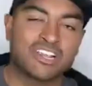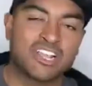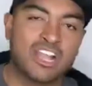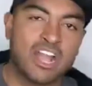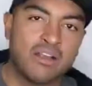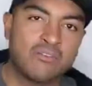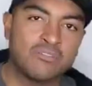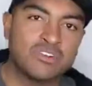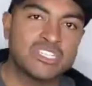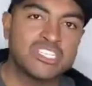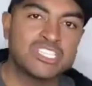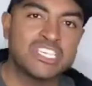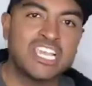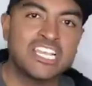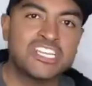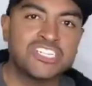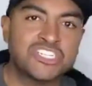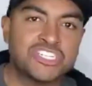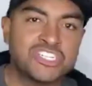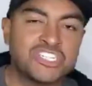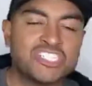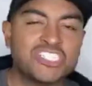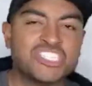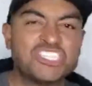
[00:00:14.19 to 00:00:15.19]

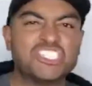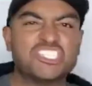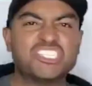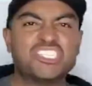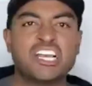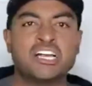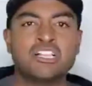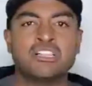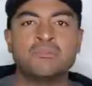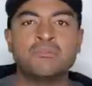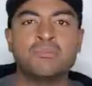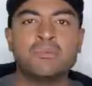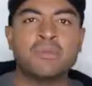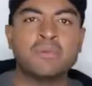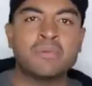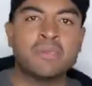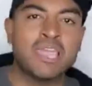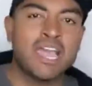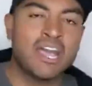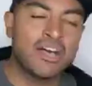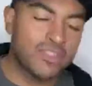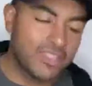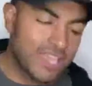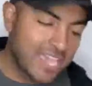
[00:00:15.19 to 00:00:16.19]
conversation, she's telling me
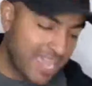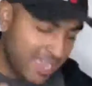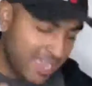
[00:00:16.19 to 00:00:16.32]
how they